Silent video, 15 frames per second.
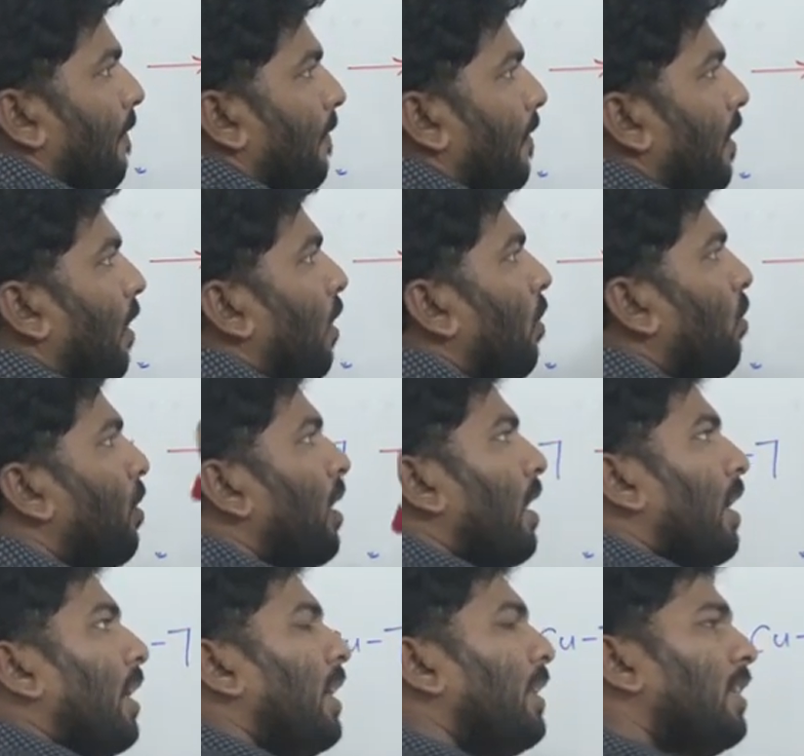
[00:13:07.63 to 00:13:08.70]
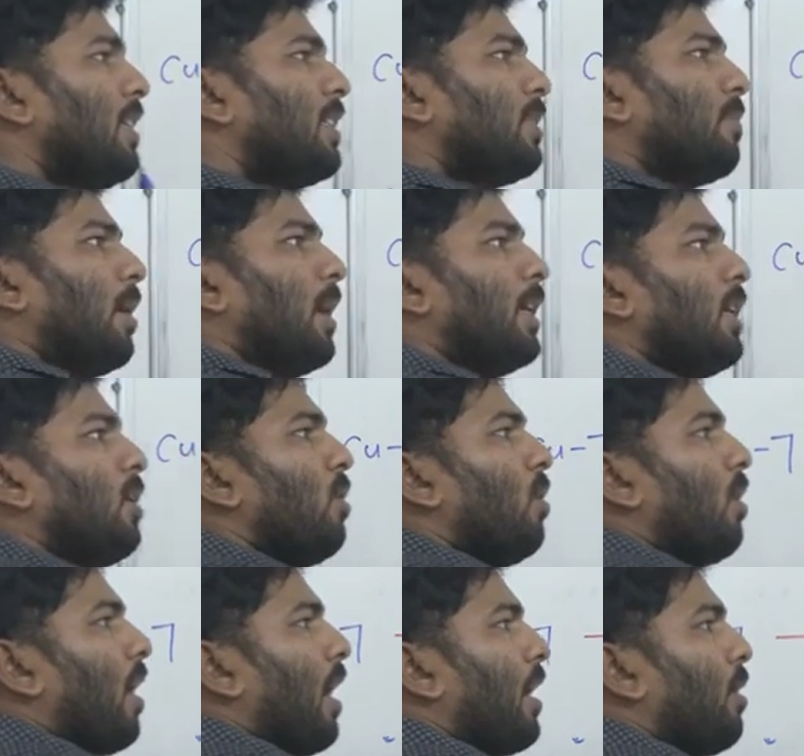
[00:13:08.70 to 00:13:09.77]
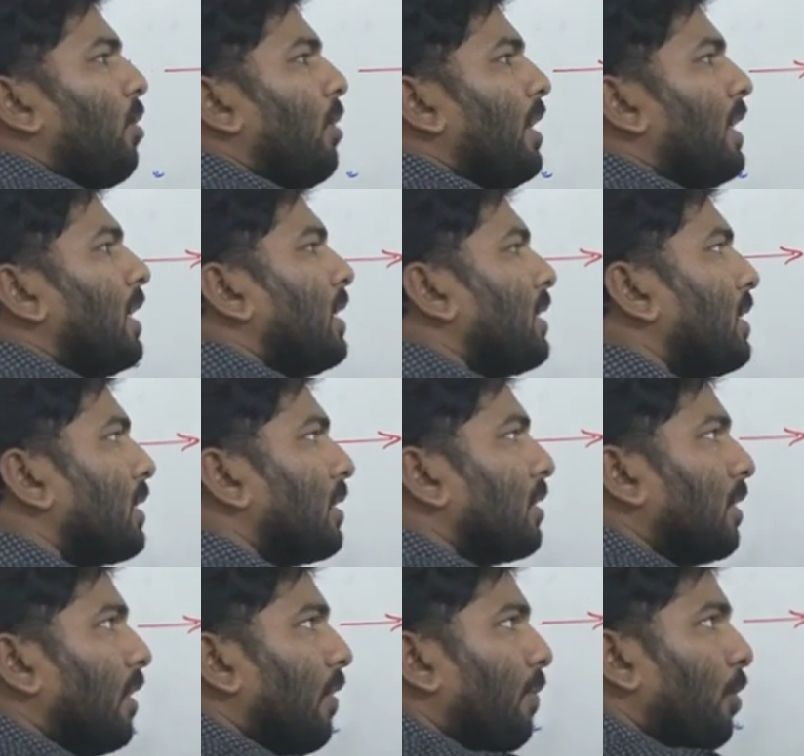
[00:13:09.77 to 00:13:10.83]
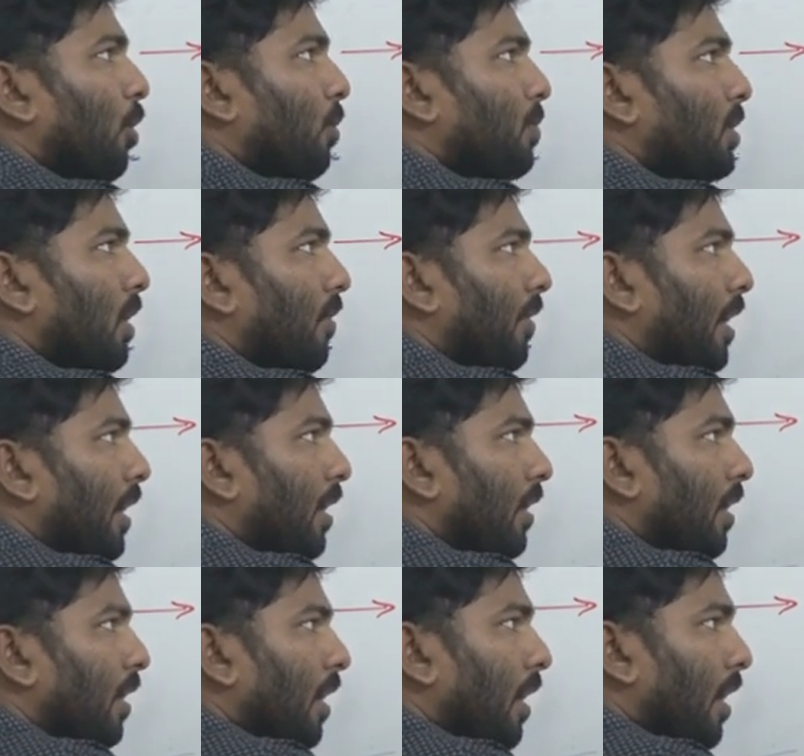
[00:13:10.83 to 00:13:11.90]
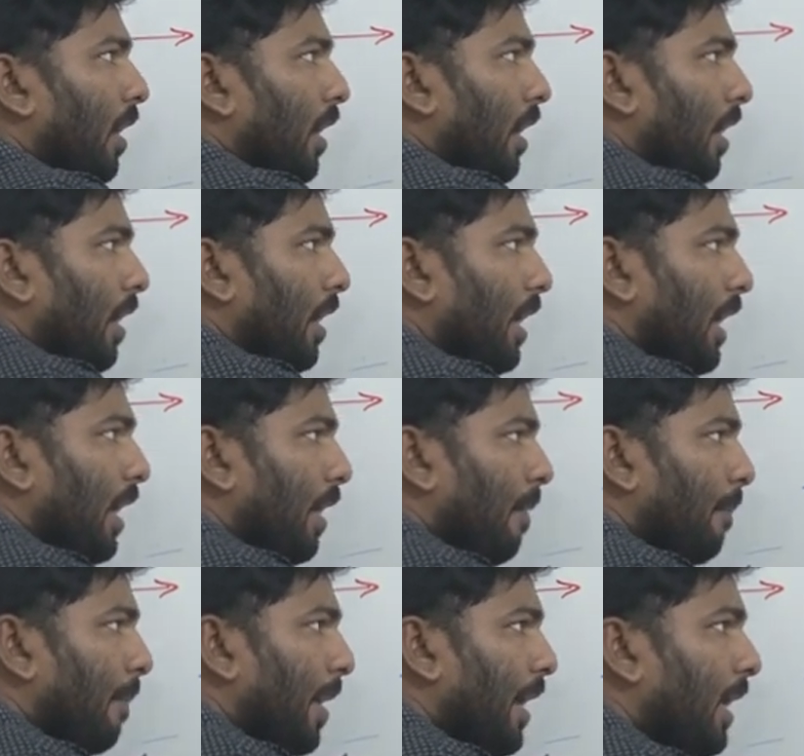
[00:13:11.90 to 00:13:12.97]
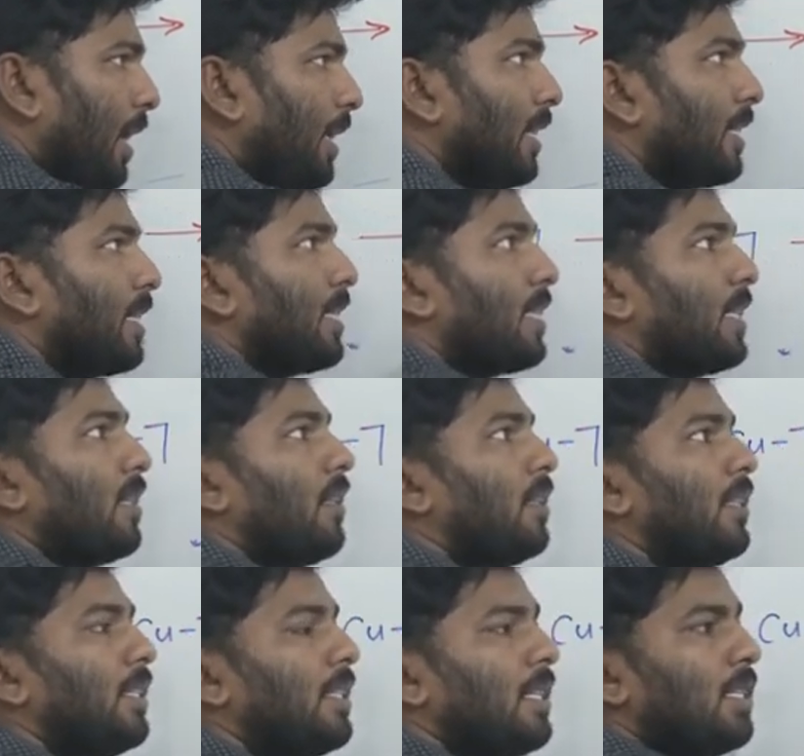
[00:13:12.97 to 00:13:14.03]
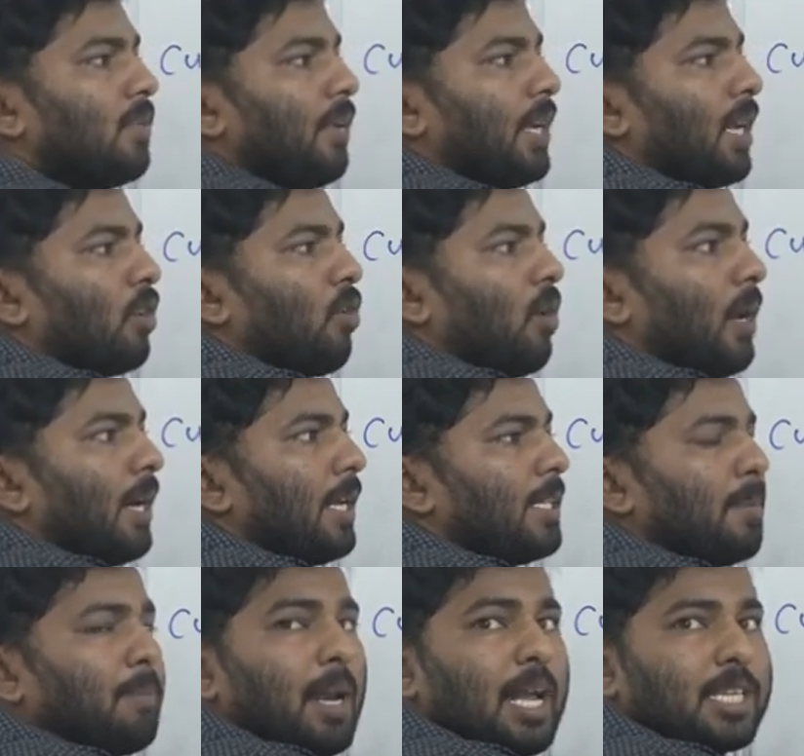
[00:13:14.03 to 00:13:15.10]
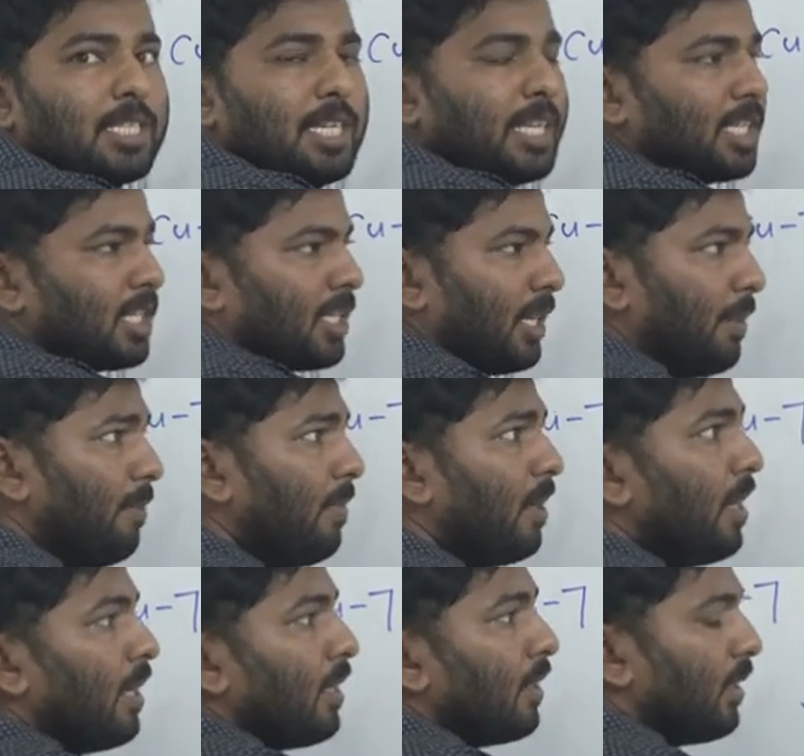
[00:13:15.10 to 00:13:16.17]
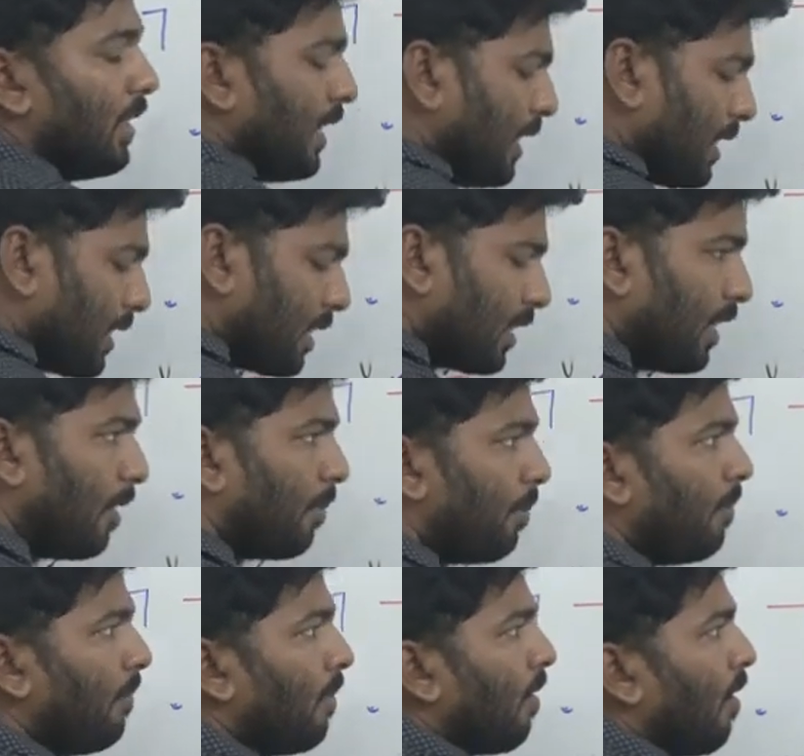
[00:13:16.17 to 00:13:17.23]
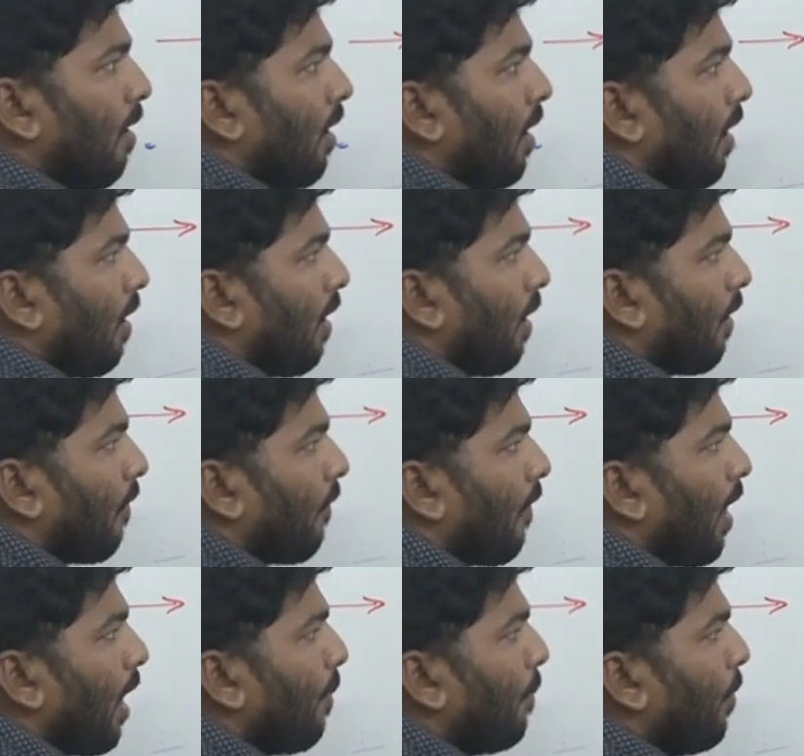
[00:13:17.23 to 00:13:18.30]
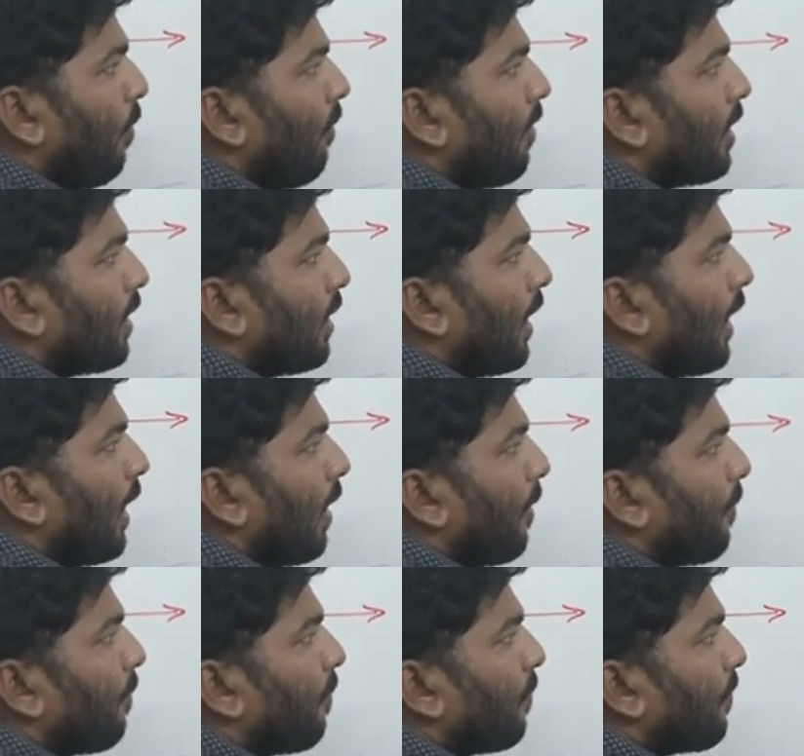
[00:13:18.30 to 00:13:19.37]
Now, in this multi-load IUDs, if you observe it, here mainly this is we can call it as a plastic stem. This stem wrapped with a